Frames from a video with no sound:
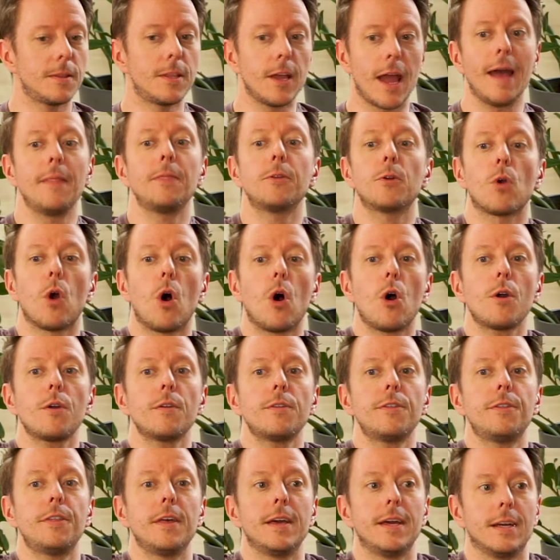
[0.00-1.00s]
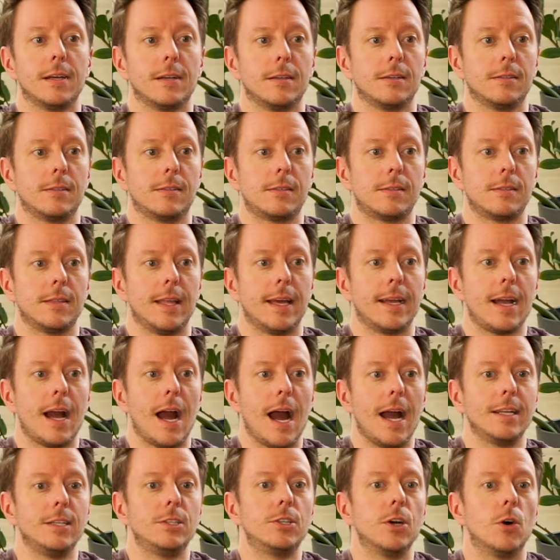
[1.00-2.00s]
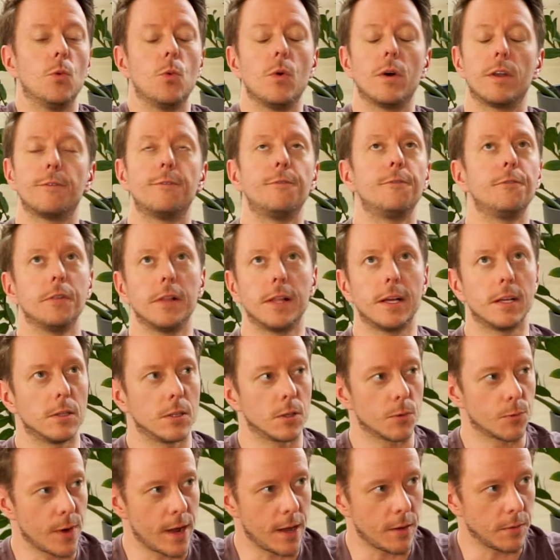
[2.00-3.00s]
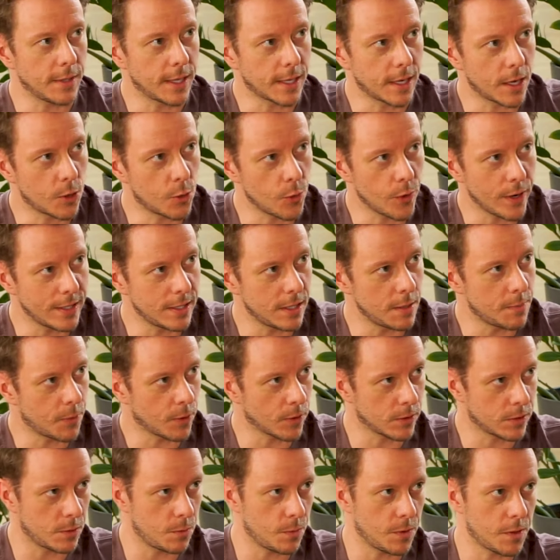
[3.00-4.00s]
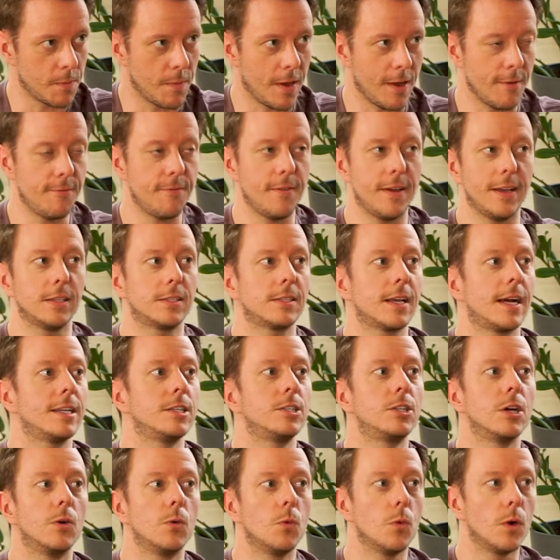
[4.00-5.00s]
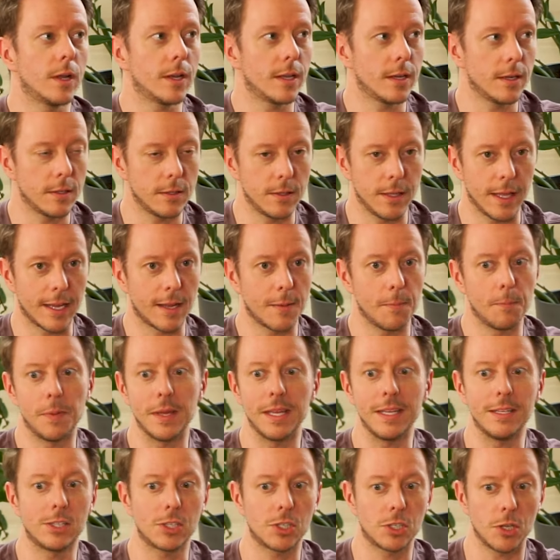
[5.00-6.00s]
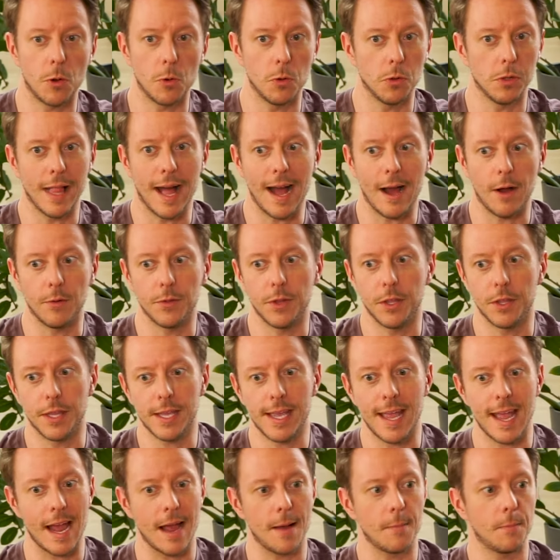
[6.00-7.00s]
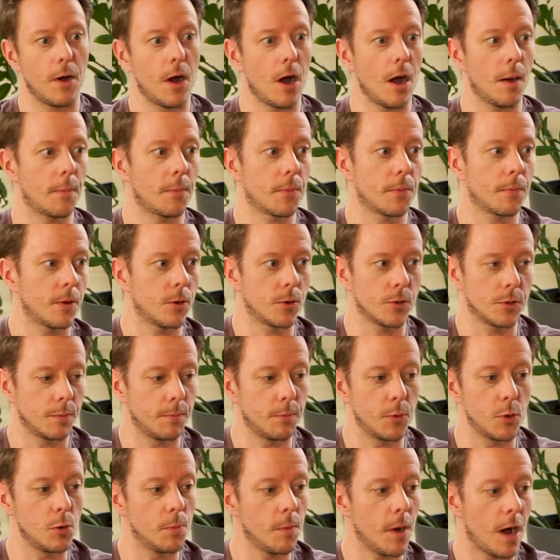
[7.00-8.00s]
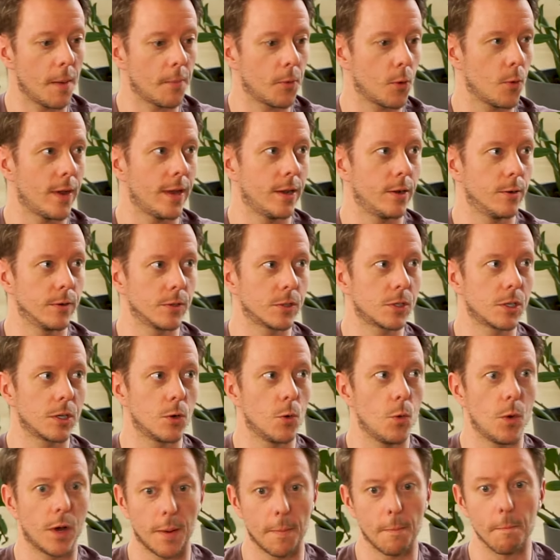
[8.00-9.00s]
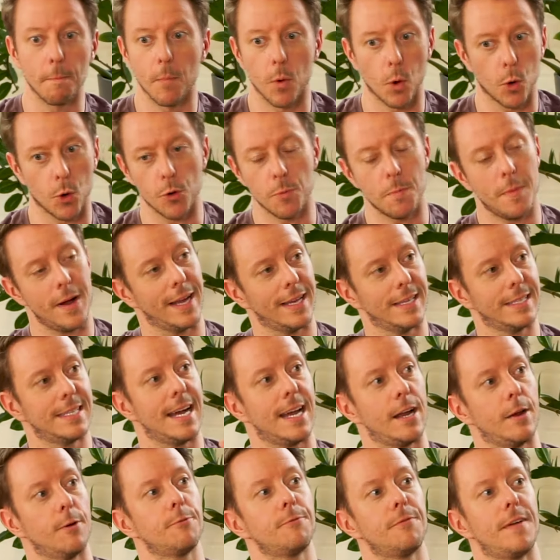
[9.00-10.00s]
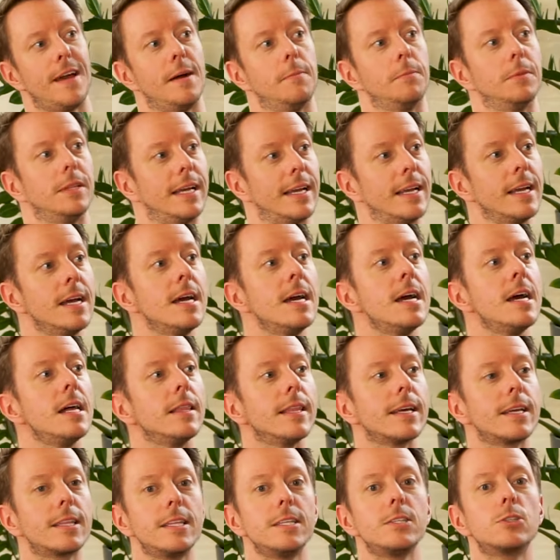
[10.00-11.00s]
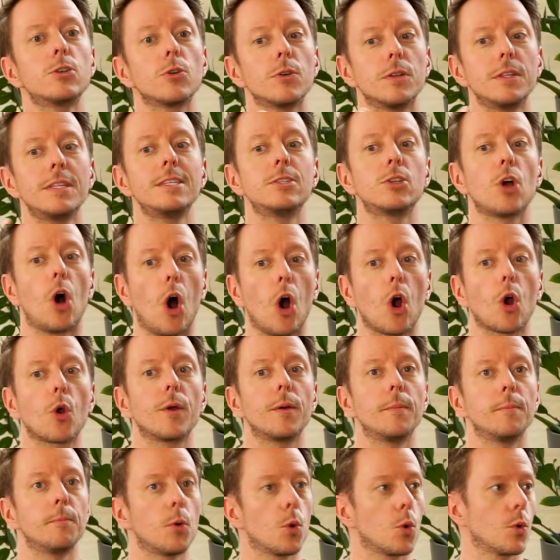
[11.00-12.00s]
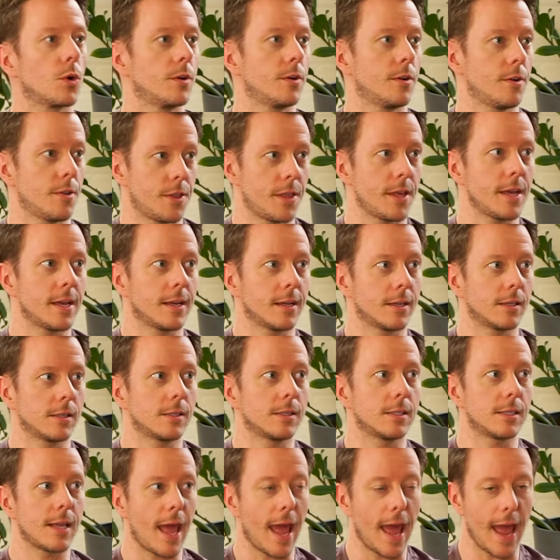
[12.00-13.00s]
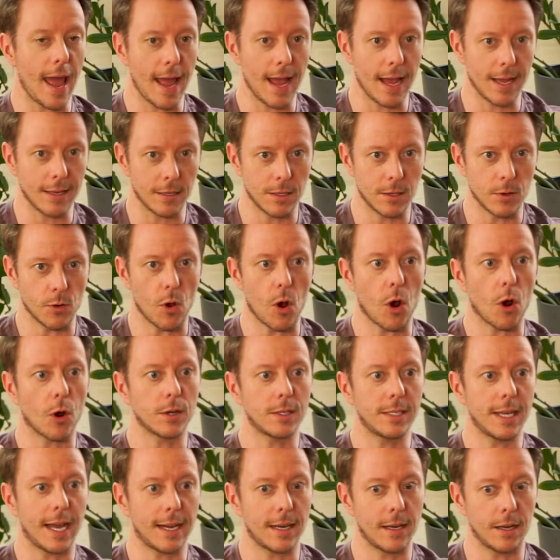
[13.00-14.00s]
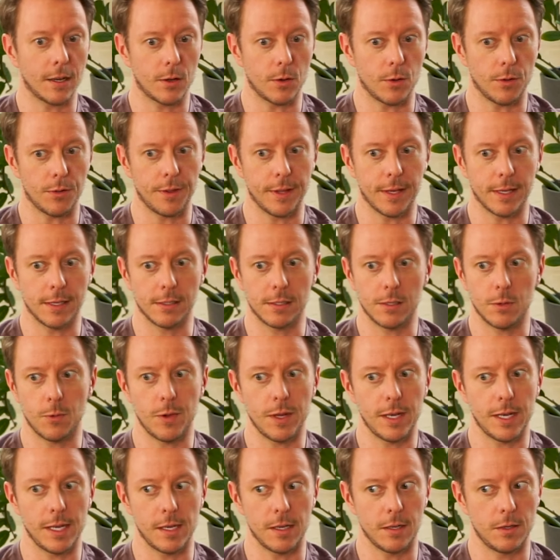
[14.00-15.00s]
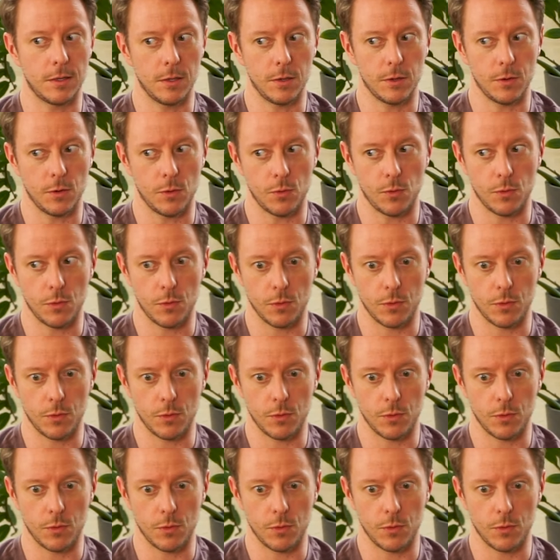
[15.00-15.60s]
and there are things, like I don't want to flail around like a crazy person with my face. I don't want to like be so loud that the boom operator is going to want to murder my entire family. Like these are important things, and there are technical things that we need to